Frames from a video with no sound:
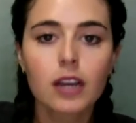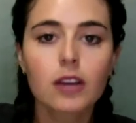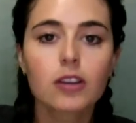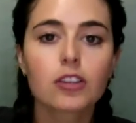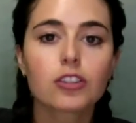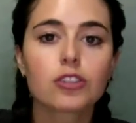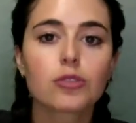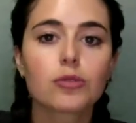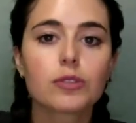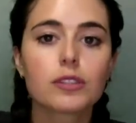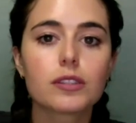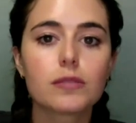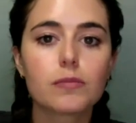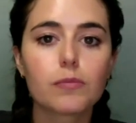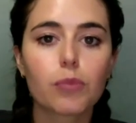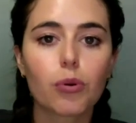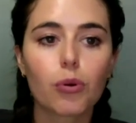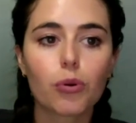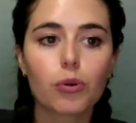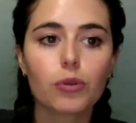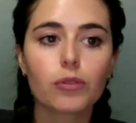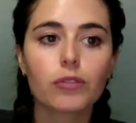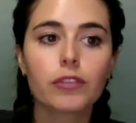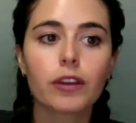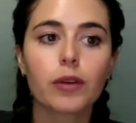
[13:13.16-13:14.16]
So it's
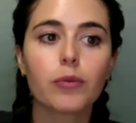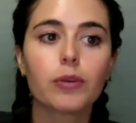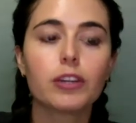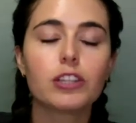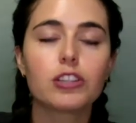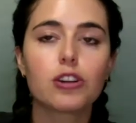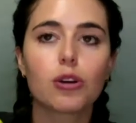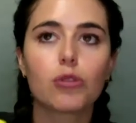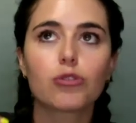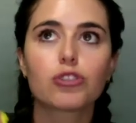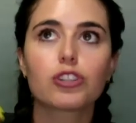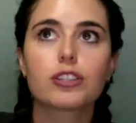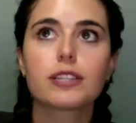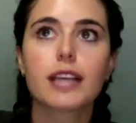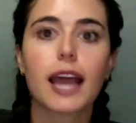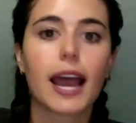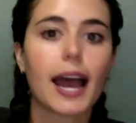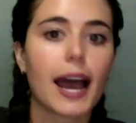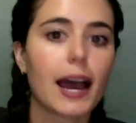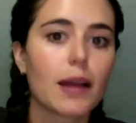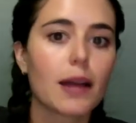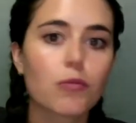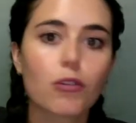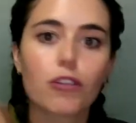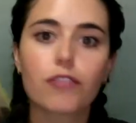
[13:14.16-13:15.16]
important that we don't just
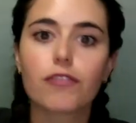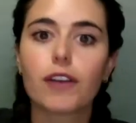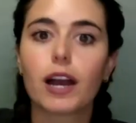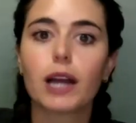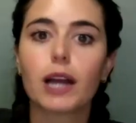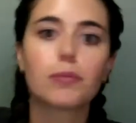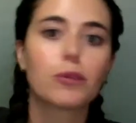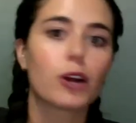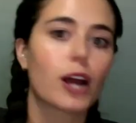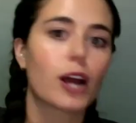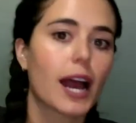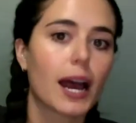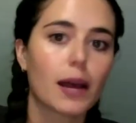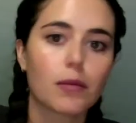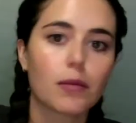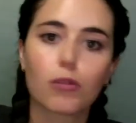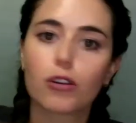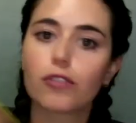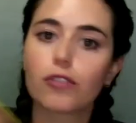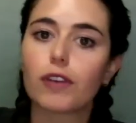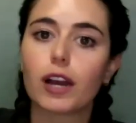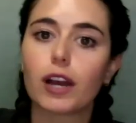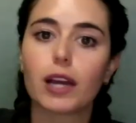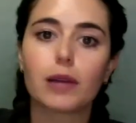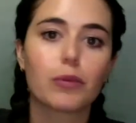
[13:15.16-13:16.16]
add more fiber, add
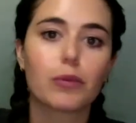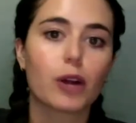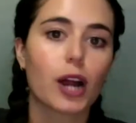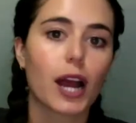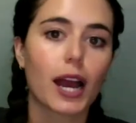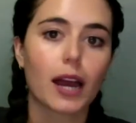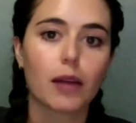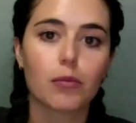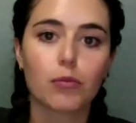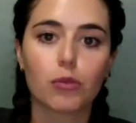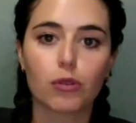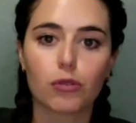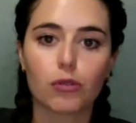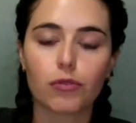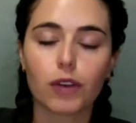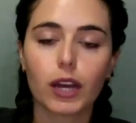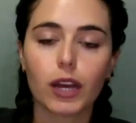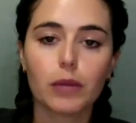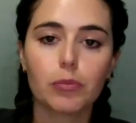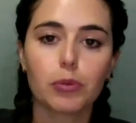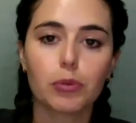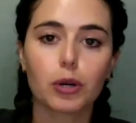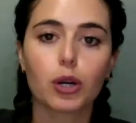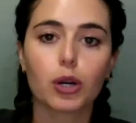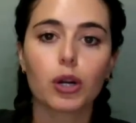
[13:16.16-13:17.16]
more fiber, add more
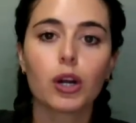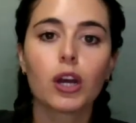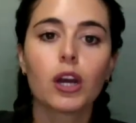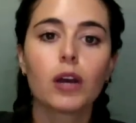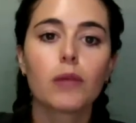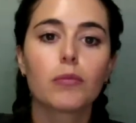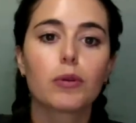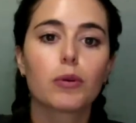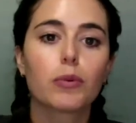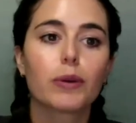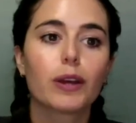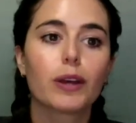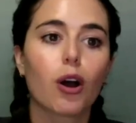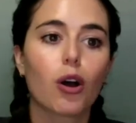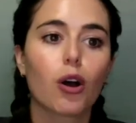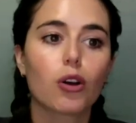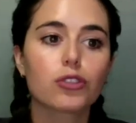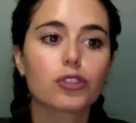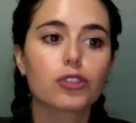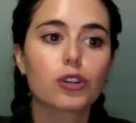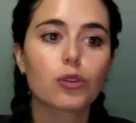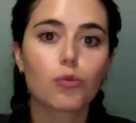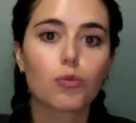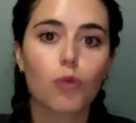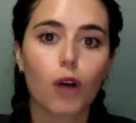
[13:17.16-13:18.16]
fiber, but we
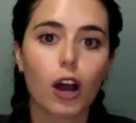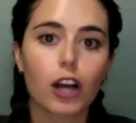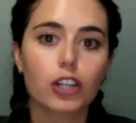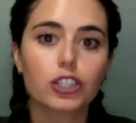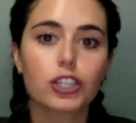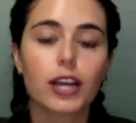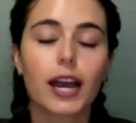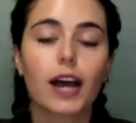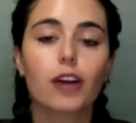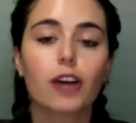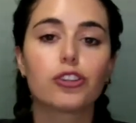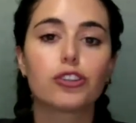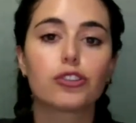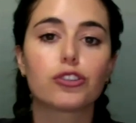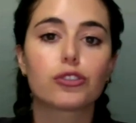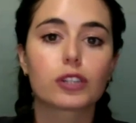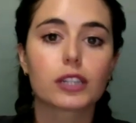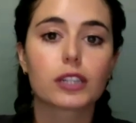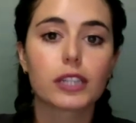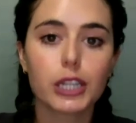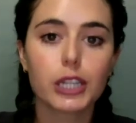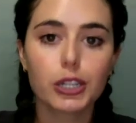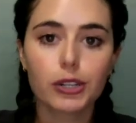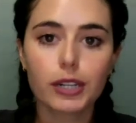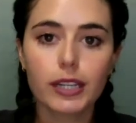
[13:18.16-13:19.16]
also watch how you're
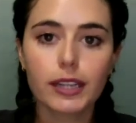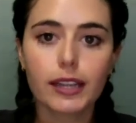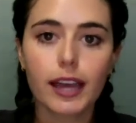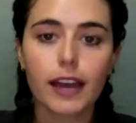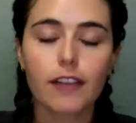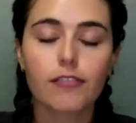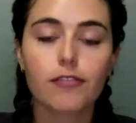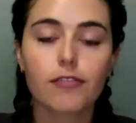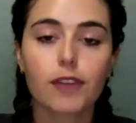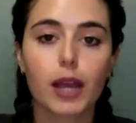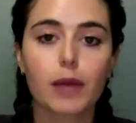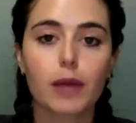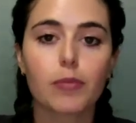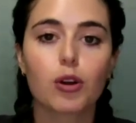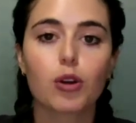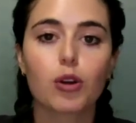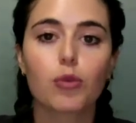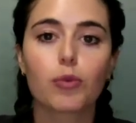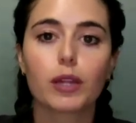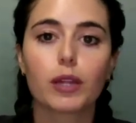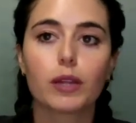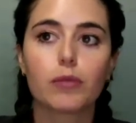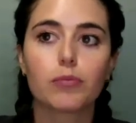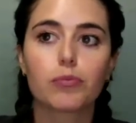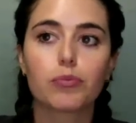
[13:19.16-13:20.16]
clearing that fiber.
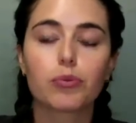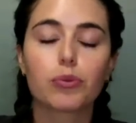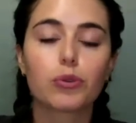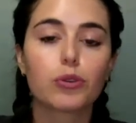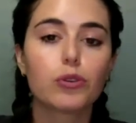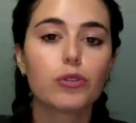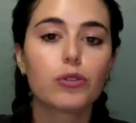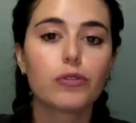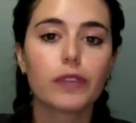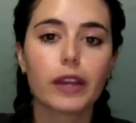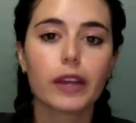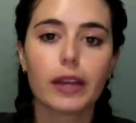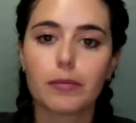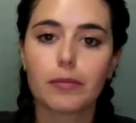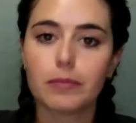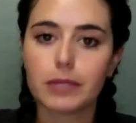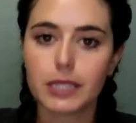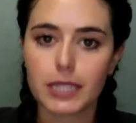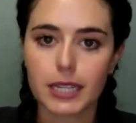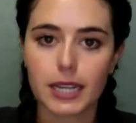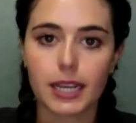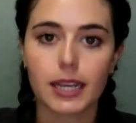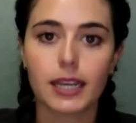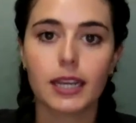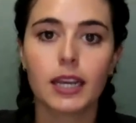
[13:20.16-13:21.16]
We improve
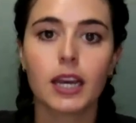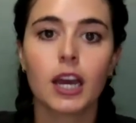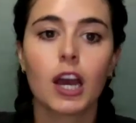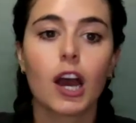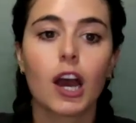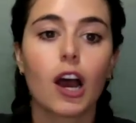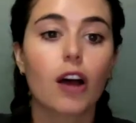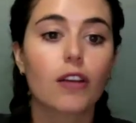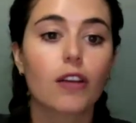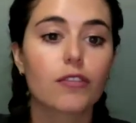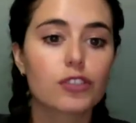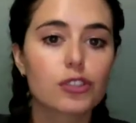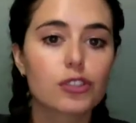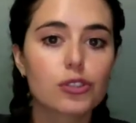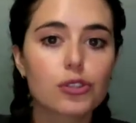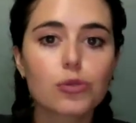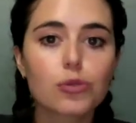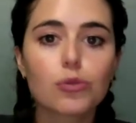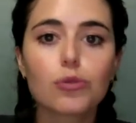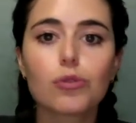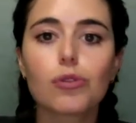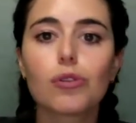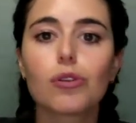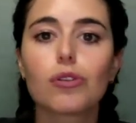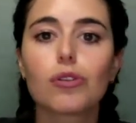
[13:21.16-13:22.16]
emptying of
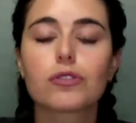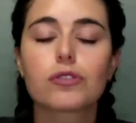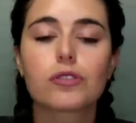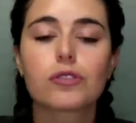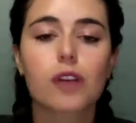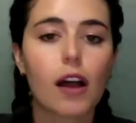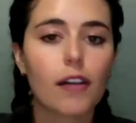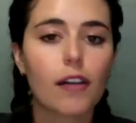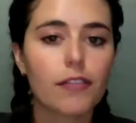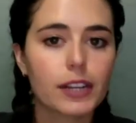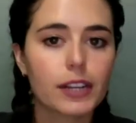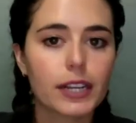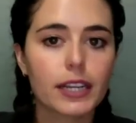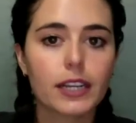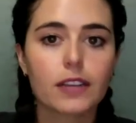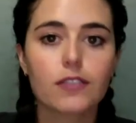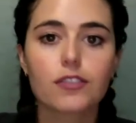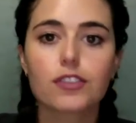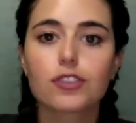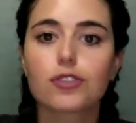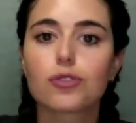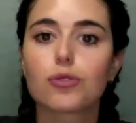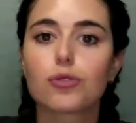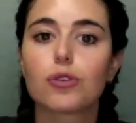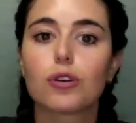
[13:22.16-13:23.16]
stool, softening of
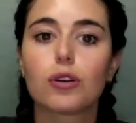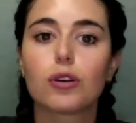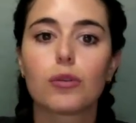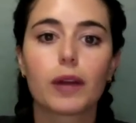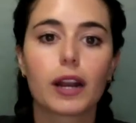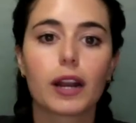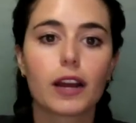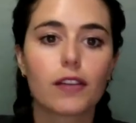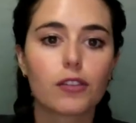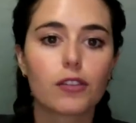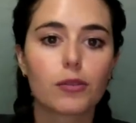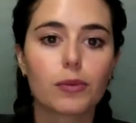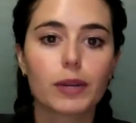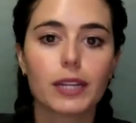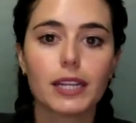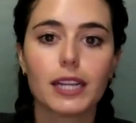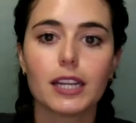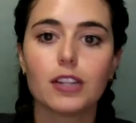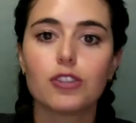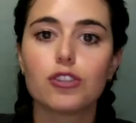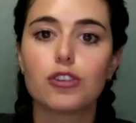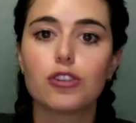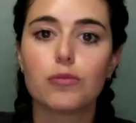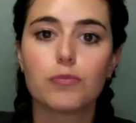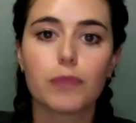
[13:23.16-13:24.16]
stool, whatever we
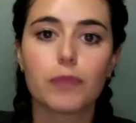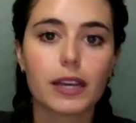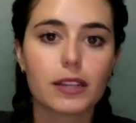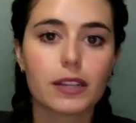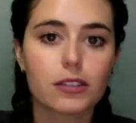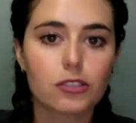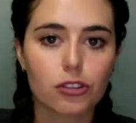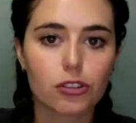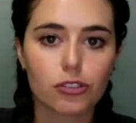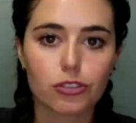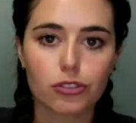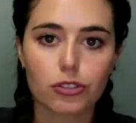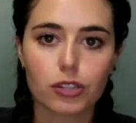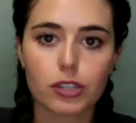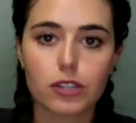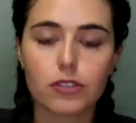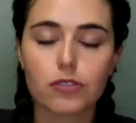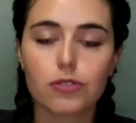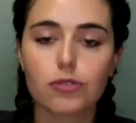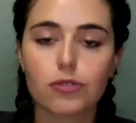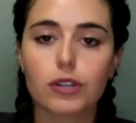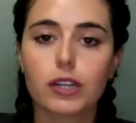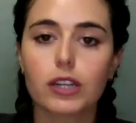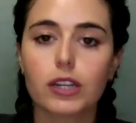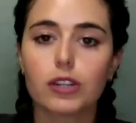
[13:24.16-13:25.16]
need to based on your
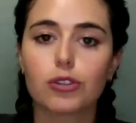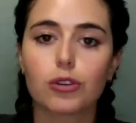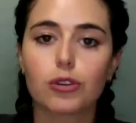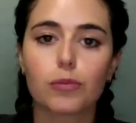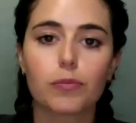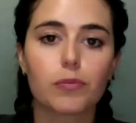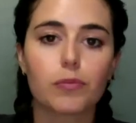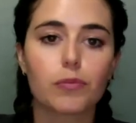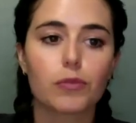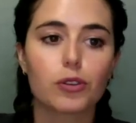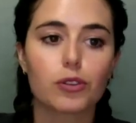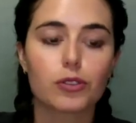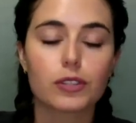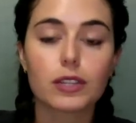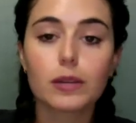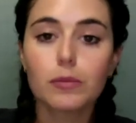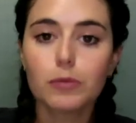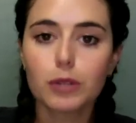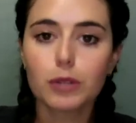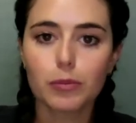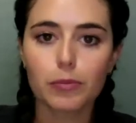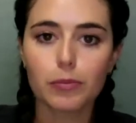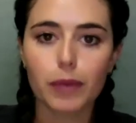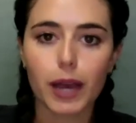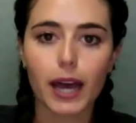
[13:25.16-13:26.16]
history and your
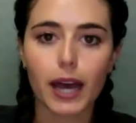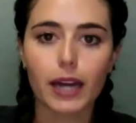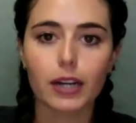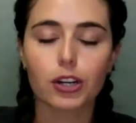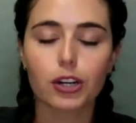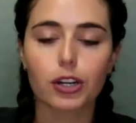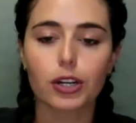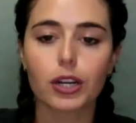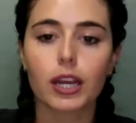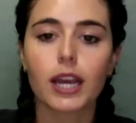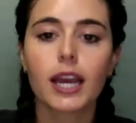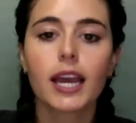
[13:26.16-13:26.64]
symptom pattern